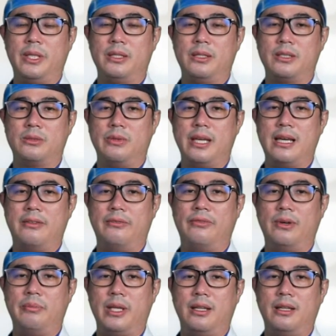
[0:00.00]
because we have
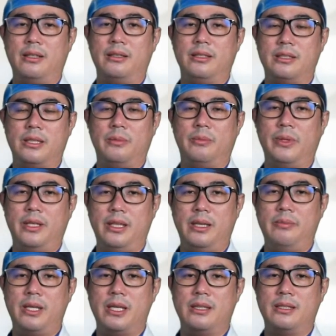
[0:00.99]
familial
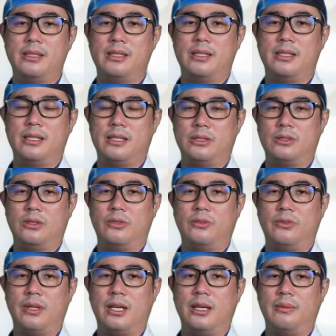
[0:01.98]
dyslipidemia, and so
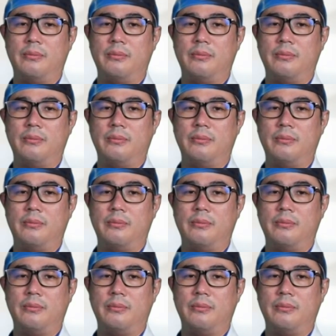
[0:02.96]
far